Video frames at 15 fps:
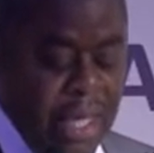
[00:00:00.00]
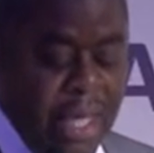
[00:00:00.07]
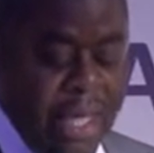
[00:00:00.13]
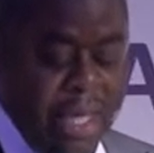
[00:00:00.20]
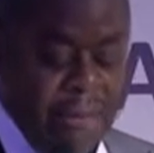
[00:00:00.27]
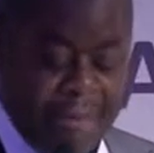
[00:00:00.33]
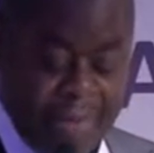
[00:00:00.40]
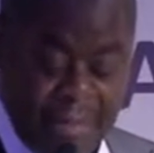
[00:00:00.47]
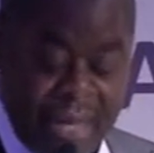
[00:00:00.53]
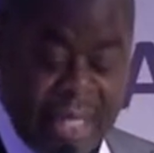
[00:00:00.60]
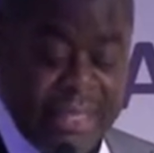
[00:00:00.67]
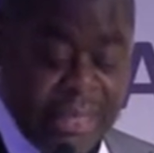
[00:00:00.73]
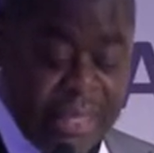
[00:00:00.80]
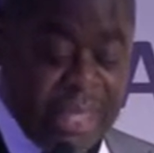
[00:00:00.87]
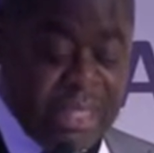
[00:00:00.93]

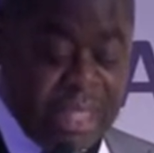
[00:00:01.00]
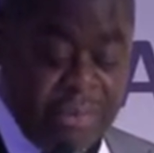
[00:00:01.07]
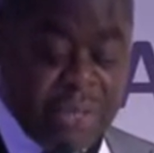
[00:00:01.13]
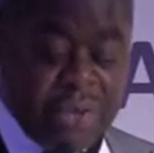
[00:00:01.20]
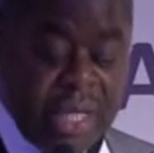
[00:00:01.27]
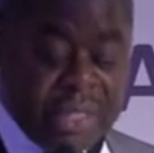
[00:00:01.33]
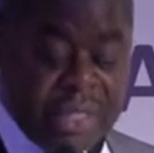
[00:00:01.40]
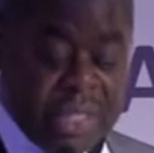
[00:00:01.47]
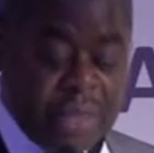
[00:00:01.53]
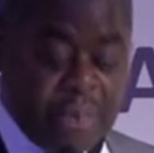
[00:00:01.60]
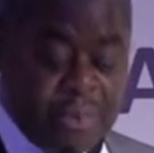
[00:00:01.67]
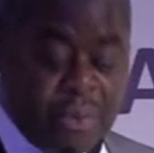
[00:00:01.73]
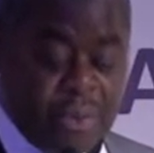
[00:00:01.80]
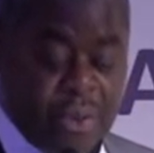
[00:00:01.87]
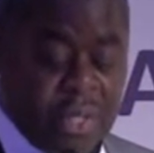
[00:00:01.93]
Implementing a
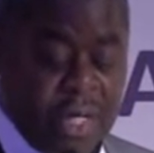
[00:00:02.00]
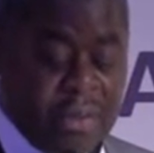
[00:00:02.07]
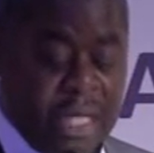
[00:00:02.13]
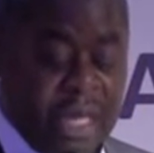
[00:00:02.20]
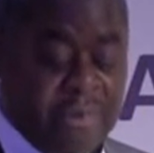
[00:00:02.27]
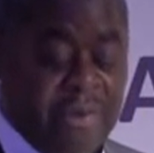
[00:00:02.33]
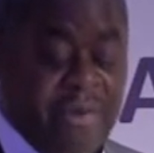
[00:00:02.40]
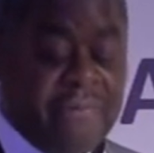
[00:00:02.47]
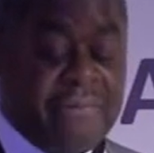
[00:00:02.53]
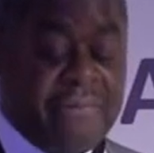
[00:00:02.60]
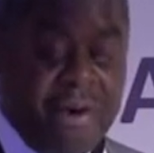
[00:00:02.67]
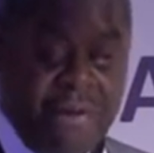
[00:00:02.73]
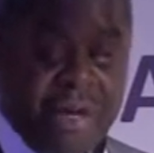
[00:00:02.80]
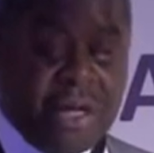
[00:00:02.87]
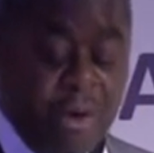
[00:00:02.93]
demutualization program can be a
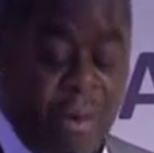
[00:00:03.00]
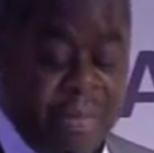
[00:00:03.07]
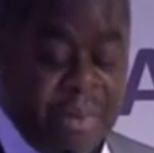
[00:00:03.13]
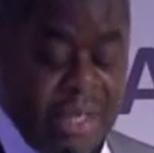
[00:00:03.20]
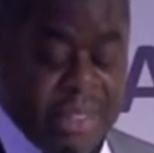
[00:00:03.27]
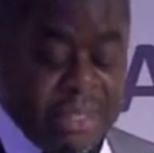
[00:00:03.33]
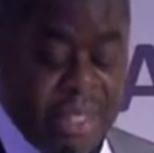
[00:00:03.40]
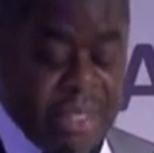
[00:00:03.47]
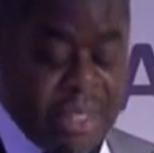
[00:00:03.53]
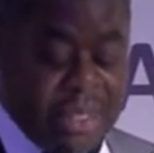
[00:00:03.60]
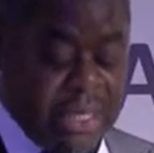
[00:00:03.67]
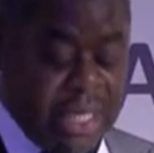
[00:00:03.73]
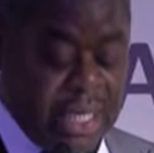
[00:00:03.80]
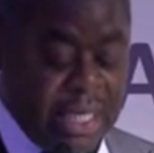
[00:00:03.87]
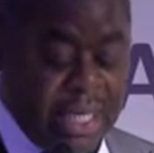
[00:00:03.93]
very complex
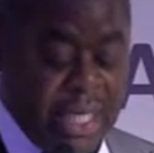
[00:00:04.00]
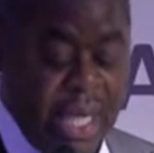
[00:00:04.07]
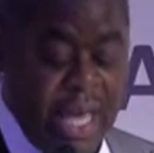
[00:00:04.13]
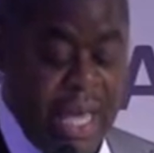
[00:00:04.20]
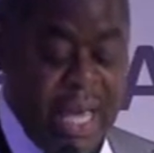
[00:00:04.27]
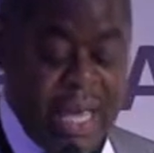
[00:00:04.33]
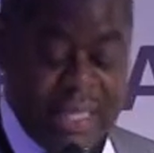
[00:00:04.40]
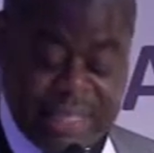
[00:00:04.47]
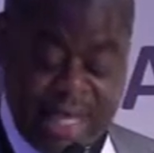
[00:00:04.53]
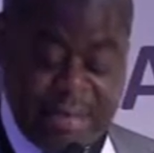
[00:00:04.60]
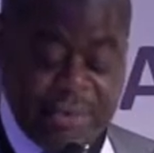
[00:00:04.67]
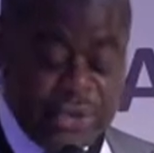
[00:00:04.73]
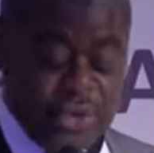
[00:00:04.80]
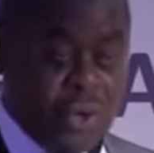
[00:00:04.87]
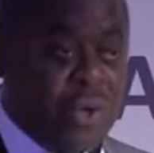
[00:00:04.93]
undertaking, as
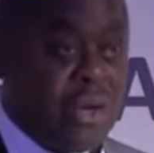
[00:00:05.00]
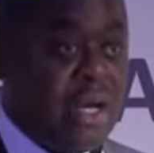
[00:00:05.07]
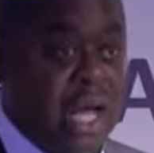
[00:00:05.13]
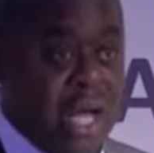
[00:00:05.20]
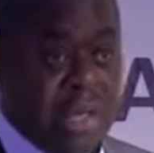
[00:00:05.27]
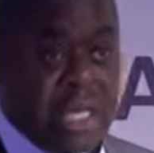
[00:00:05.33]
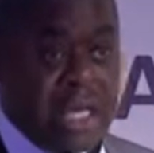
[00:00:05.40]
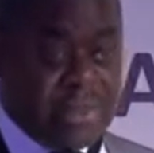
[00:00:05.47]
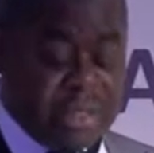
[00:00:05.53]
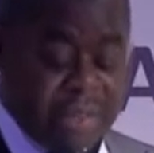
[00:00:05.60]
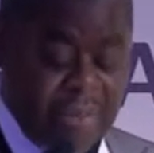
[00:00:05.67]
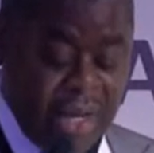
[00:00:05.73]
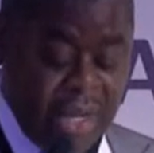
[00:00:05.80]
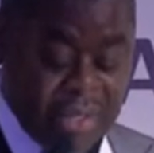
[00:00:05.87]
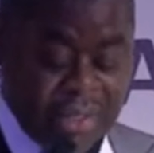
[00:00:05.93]
I'm sure our
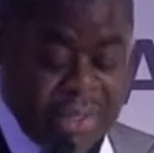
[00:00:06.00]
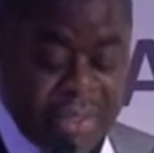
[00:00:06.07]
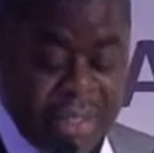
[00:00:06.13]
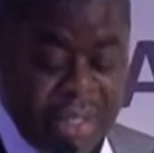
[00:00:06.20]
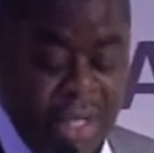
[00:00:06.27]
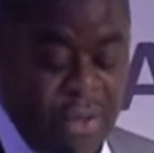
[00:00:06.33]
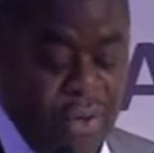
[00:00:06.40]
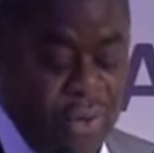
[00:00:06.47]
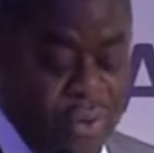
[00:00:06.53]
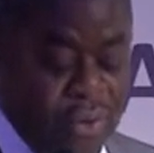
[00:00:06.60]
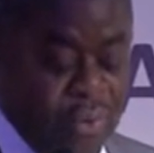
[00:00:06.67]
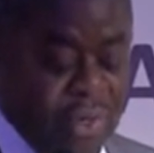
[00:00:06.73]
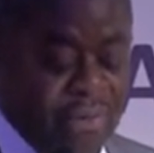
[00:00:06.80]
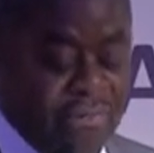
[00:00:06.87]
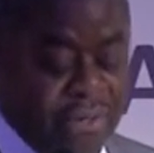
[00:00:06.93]
counterparts
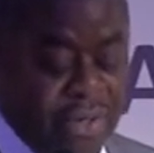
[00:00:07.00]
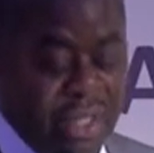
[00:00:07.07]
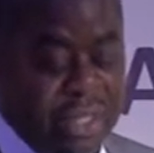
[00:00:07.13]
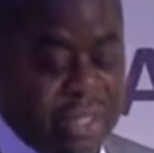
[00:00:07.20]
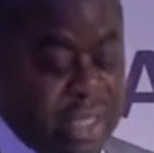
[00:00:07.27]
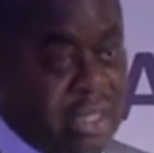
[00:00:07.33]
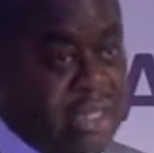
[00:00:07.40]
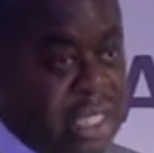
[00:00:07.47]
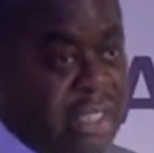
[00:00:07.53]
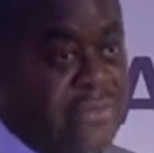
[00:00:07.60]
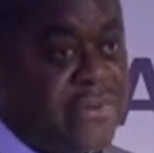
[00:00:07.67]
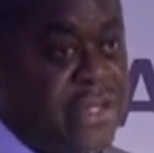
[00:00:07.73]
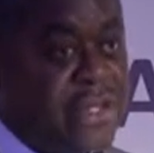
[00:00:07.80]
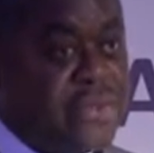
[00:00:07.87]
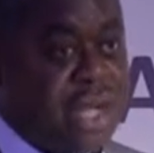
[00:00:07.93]
who have already
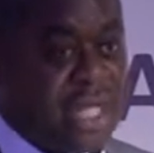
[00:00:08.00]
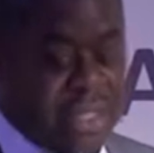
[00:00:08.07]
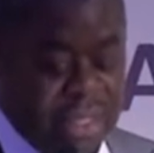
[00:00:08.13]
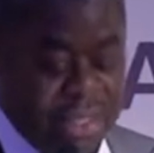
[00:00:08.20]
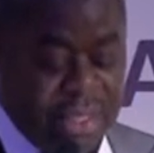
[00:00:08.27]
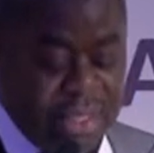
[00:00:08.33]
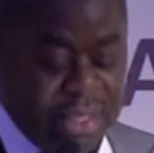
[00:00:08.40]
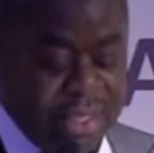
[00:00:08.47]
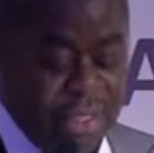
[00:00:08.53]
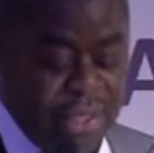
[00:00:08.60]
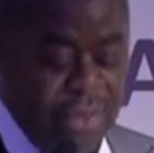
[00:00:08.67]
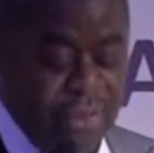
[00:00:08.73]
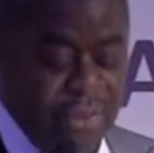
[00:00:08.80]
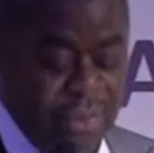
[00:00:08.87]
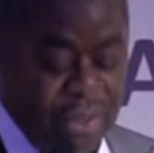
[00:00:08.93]
successfully transited
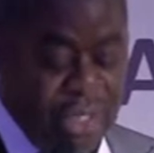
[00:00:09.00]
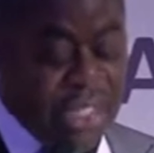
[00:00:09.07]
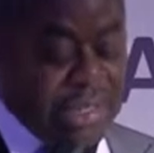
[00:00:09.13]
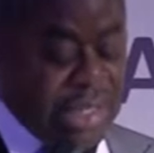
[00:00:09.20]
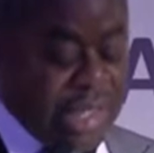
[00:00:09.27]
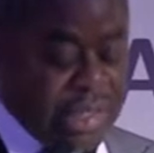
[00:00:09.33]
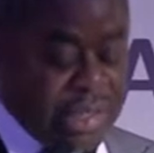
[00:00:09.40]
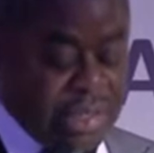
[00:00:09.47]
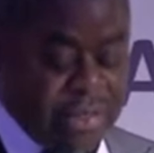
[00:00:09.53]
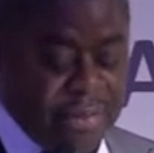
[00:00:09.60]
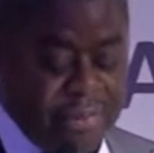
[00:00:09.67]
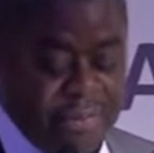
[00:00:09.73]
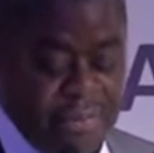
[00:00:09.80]
will attest.